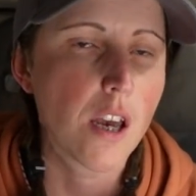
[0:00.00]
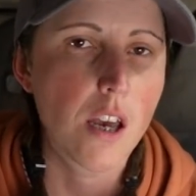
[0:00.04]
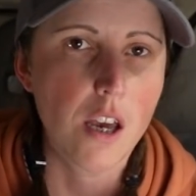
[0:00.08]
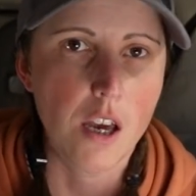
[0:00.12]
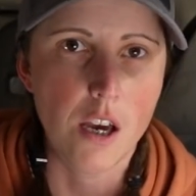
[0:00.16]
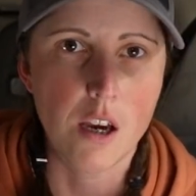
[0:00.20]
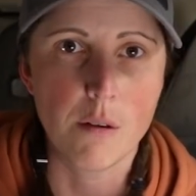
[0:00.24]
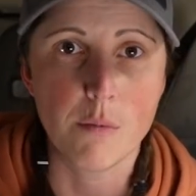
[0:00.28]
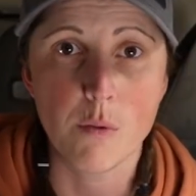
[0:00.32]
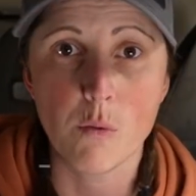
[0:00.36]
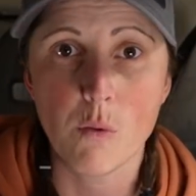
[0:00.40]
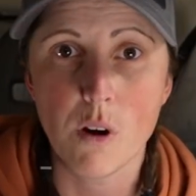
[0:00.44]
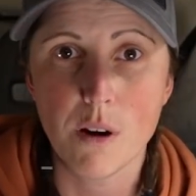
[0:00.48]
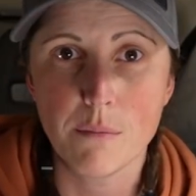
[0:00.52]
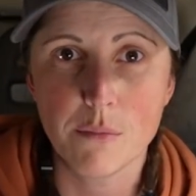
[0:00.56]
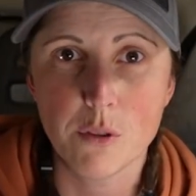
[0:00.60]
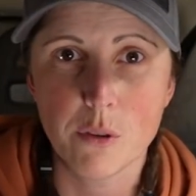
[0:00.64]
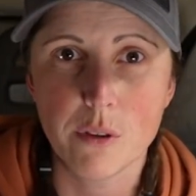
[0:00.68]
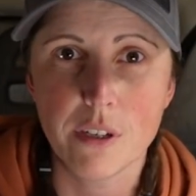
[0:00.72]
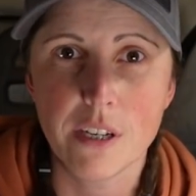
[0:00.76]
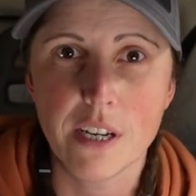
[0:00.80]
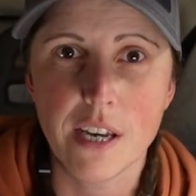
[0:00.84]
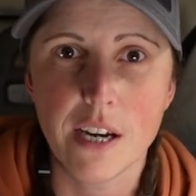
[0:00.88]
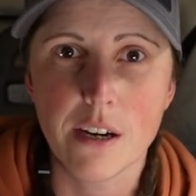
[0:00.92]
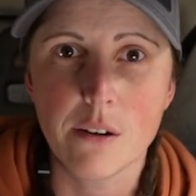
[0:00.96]
But what I'm
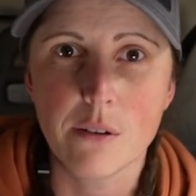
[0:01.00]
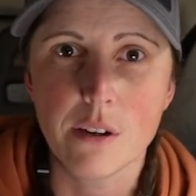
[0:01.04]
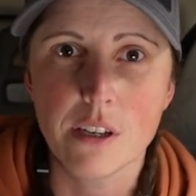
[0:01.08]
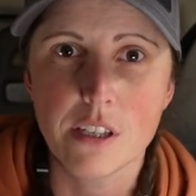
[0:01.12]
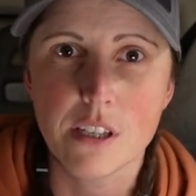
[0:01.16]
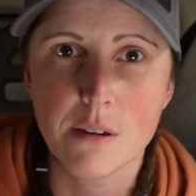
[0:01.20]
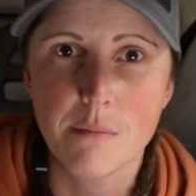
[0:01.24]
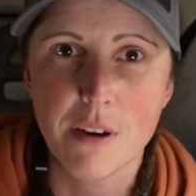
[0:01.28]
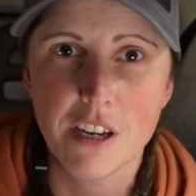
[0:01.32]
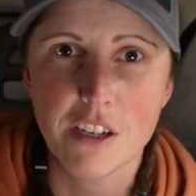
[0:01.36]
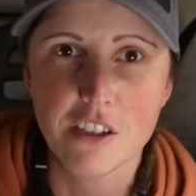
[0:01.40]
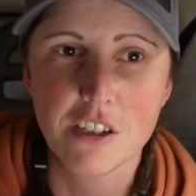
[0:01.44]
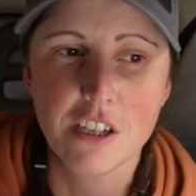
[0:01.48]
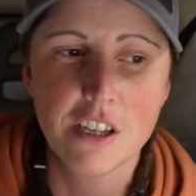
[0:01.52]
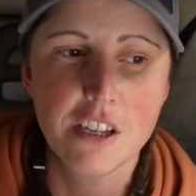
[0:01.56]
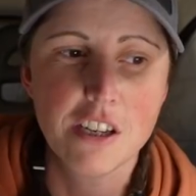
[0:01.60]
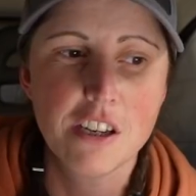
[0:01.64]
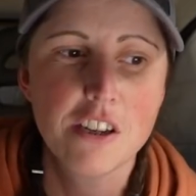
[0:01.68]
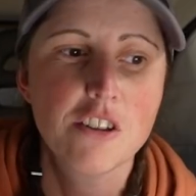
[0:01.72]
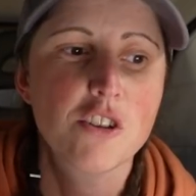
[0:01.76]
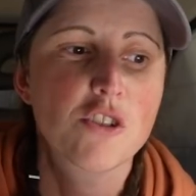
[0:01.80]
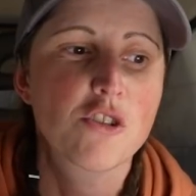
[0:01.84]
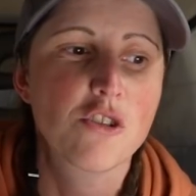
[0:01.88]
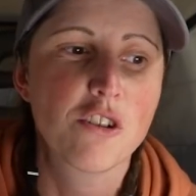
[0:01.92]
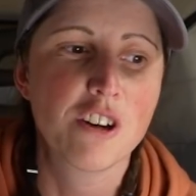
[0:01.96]
doing now is I'm
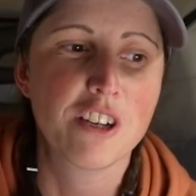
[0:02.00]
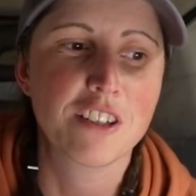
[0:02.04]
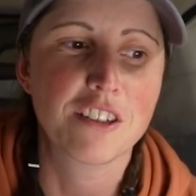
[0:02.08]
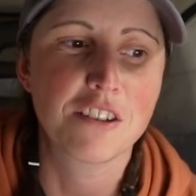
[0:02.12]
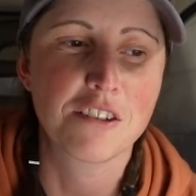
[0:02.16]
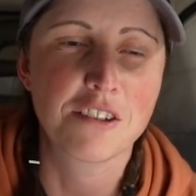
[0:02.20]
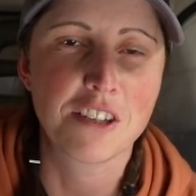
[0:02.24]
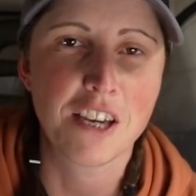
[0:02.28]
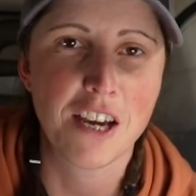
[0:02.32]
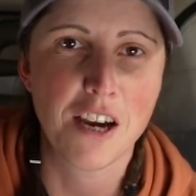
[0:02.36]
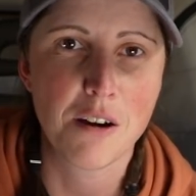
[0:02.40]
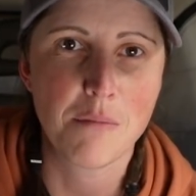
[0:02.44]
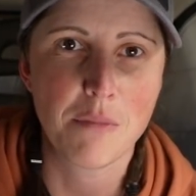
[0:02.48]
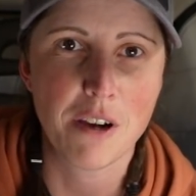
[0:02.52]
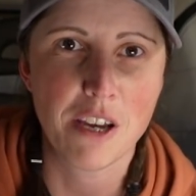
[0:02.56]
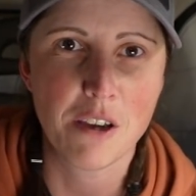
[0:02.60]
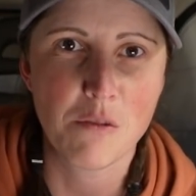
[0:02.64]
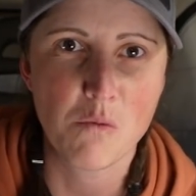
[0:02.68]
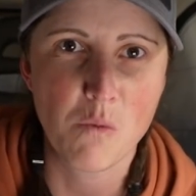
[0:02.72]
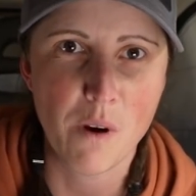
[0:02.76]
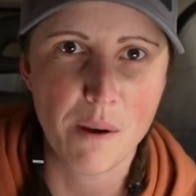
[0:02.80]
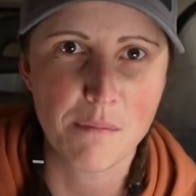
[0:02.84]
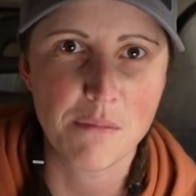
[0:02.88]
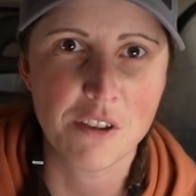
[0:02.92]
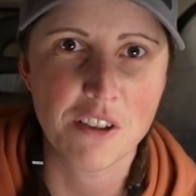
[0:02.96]
actually trying to set up a
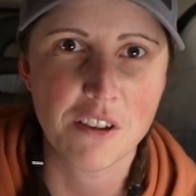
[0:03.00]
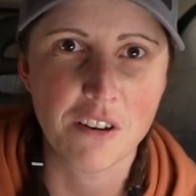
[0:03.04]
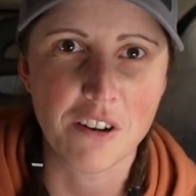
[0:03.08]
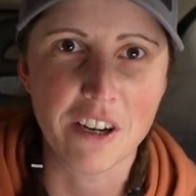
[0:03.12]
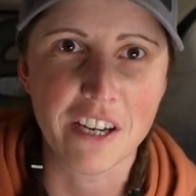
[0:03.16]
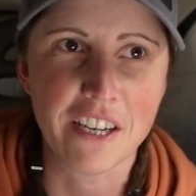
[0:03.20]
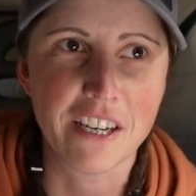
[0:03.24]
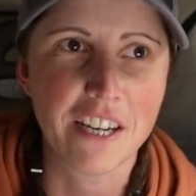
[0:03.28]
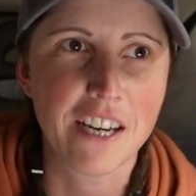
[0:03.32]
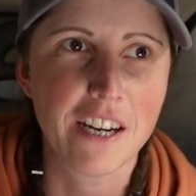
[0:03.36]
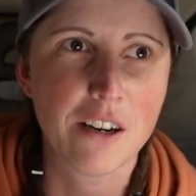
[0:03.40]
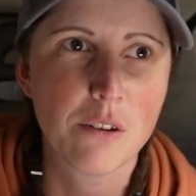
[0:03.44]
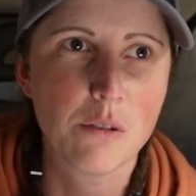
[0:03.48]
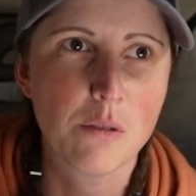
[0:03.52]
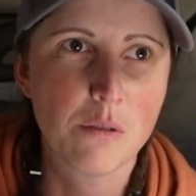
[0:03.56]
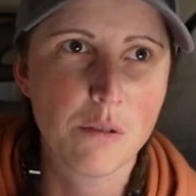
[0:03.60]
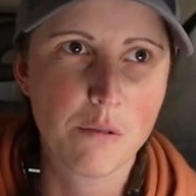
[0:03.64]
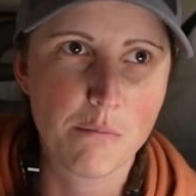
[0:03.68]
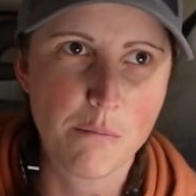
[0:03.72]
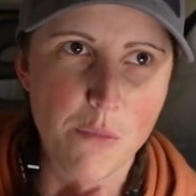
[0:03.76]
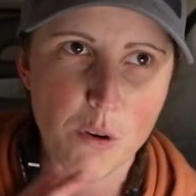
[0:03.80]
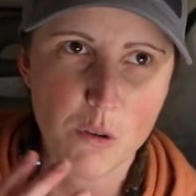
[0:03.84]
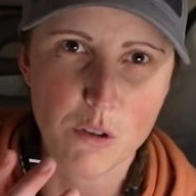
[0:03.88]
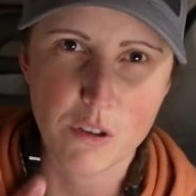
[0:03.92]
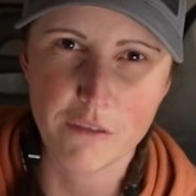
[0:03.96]
website. Now,
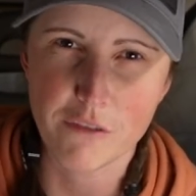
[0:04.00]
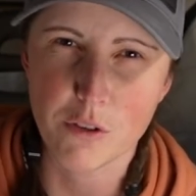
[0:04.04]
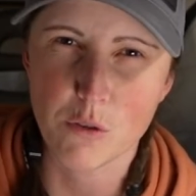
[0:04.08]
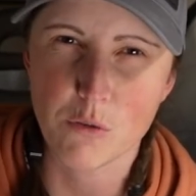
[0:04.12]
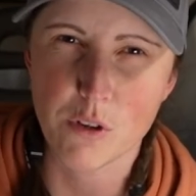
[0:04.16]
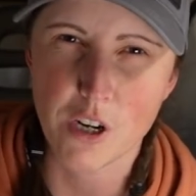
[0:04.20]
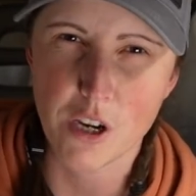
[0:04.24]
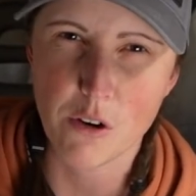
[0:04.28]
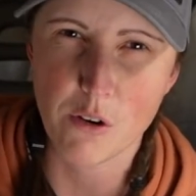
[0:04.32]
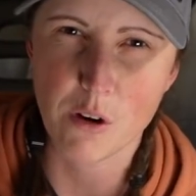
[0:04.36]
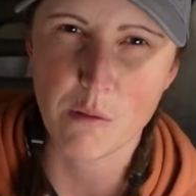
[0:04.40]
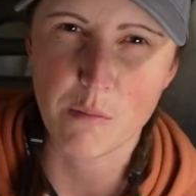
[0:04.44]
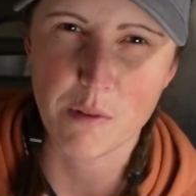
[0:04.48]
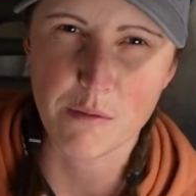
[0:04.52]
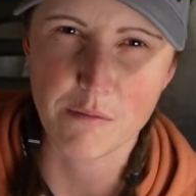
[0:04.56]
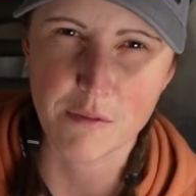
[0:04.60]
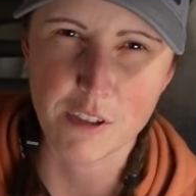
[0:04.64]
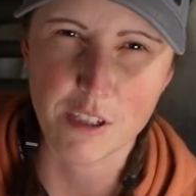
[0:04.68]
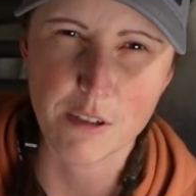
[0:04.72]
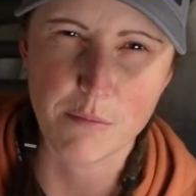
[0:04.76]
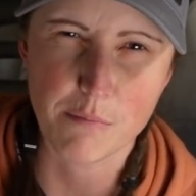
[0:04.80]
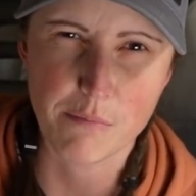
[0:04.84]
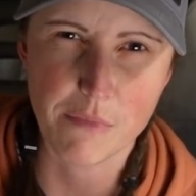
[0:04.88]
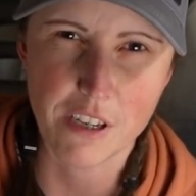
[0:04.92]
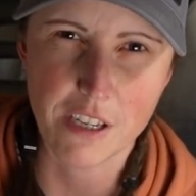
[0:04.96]
most of you will know I'm
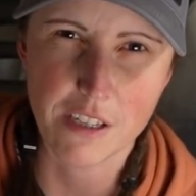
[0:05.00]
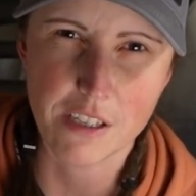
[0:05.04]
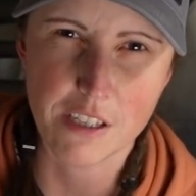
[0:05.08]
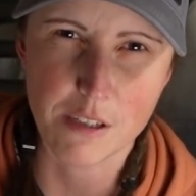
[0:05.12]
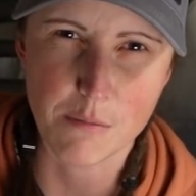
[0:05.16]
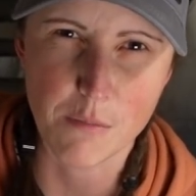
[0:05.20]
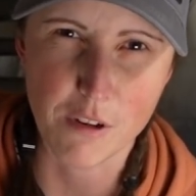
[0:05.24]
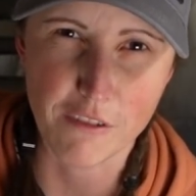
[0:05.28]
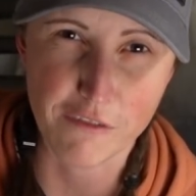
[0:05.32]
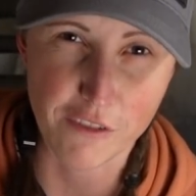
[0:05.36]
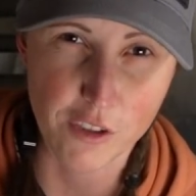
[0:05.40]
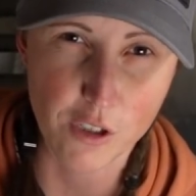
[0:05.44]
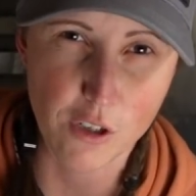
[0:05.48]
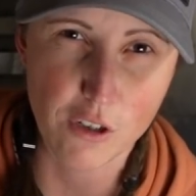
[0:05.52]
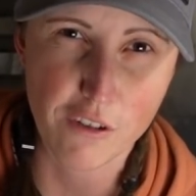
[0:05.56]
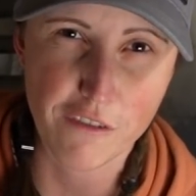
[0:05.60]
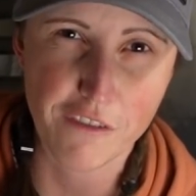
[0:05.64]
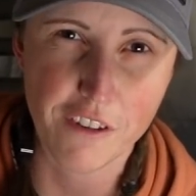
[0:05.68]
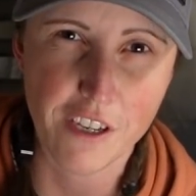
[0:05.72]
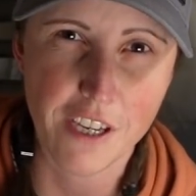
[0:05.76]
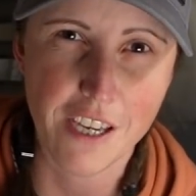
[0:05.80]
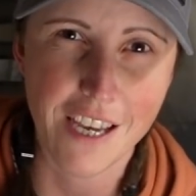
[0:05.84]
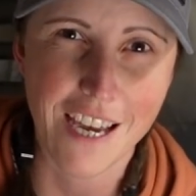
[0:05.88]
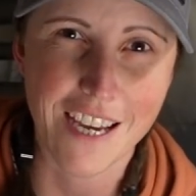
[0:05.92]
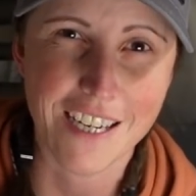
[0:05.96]
into my
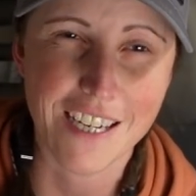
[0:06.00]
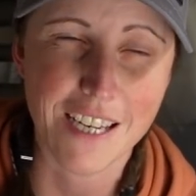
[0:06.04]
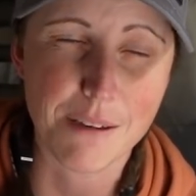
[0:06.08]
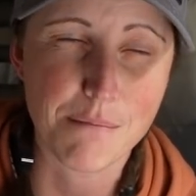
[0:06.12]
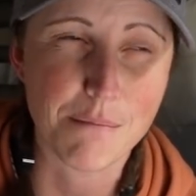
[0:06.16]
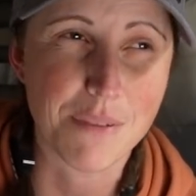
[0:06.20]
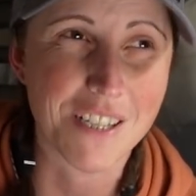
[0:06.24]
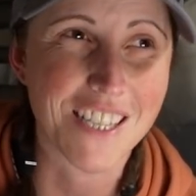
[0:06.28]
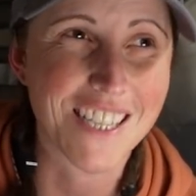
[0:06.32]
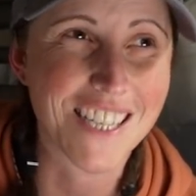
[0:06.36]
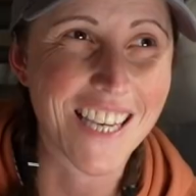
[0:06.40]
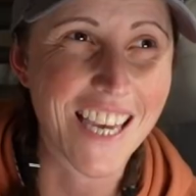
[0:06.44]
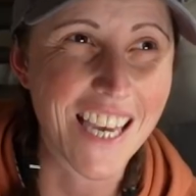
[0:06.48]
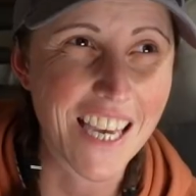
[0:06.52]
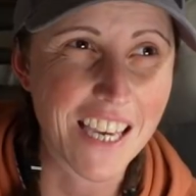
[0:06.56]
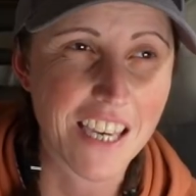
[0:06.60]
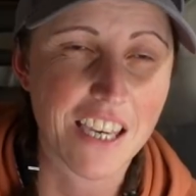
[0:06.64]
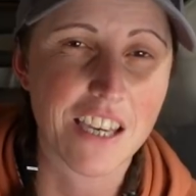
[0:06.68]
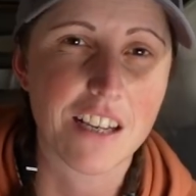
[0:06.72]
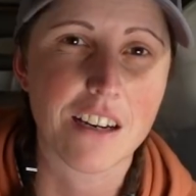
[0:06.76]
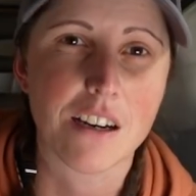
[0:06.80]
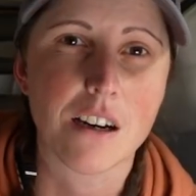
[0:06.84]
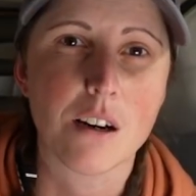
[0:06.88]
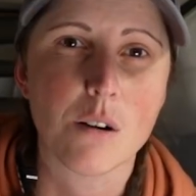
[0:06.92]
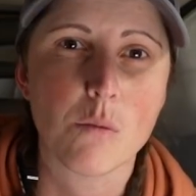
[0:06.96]
photography, and in
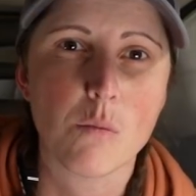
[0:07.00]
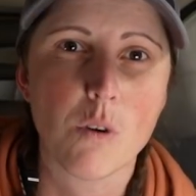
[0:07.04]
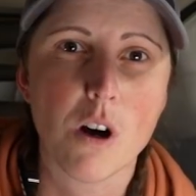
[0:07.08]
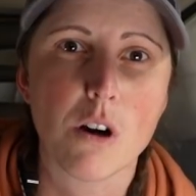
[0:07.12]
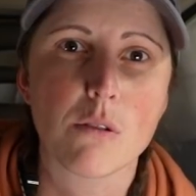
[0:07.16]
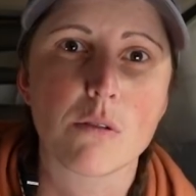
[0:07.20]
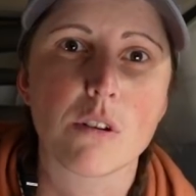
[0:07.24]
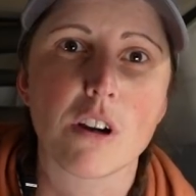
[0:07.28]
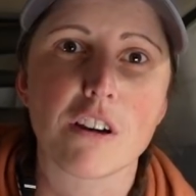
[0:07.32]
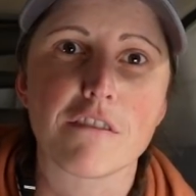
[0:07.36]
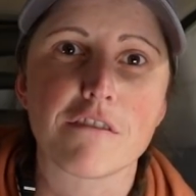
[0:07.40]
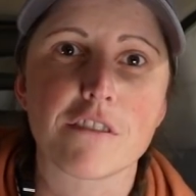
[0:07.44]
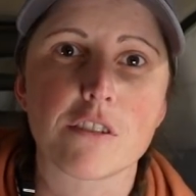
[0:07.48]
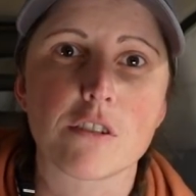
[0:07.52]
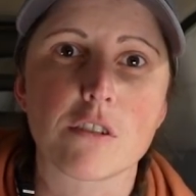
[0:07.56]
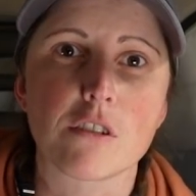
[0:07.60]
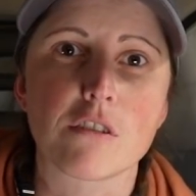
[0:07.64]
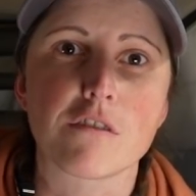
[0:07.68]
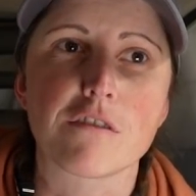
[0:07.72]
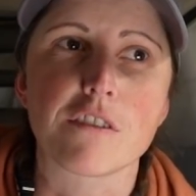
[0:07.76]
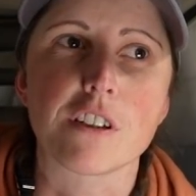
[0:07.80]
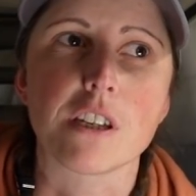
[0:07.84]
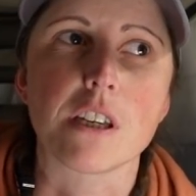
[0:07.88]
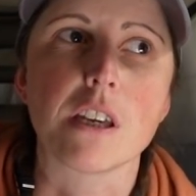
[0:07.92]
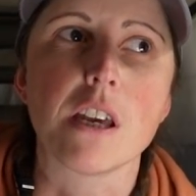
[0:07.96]
particular wildlife
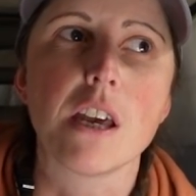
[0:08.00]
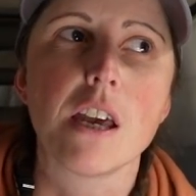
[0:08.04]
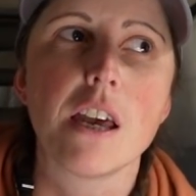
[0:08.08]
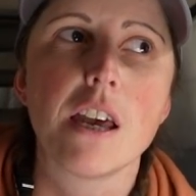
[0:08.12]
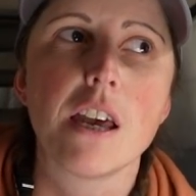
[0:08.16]
photography.